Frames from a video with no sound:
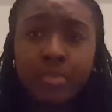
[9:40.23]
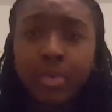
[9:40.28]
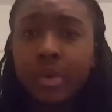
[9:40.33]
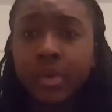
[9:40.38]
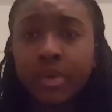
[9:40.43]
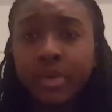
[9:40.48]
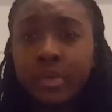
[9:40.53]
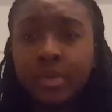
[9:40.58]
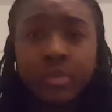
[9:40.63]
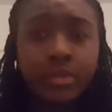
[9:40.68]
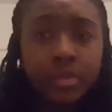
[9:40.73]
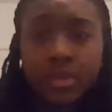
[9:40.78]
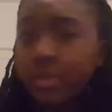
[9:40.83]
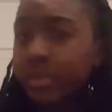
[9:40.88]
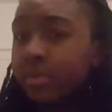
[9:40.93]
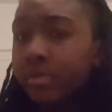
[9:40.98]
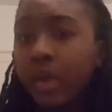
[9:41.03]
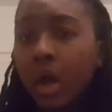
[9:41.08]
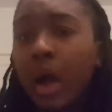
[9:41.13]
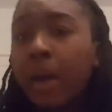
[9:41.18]
because
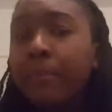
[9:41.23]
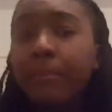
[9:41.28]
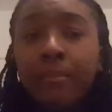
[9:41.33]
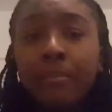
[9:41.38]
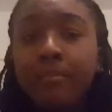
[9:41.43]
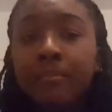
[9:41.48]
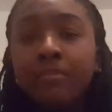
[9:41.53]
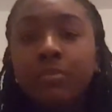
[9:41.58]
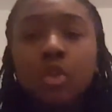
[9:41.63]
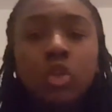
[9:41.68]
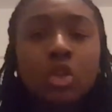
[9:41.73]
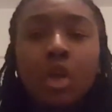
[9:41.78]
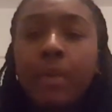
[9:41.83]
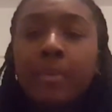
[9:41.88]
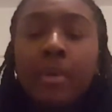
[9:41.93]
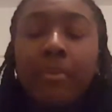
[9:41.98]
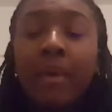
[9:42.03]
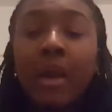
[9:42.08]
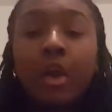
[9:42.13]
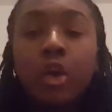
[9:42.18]
I'm just
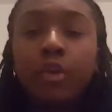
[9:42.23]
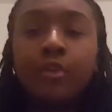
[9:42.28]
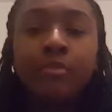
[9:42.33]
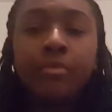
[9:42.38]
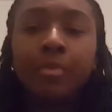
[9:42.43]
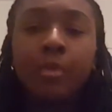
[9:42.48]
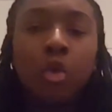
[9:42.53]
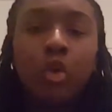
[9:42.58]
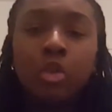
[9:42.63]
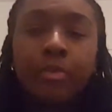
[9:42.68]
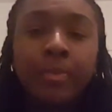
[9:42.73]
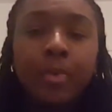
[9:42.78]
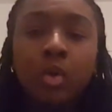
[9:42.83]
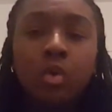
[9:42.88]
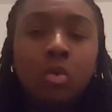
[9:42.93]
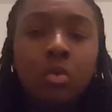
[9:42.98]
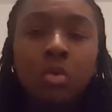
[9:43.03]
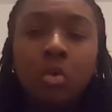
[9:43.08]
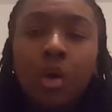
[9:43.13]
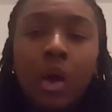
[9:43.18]
coming back home from the
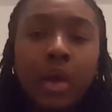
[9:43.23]
hospital.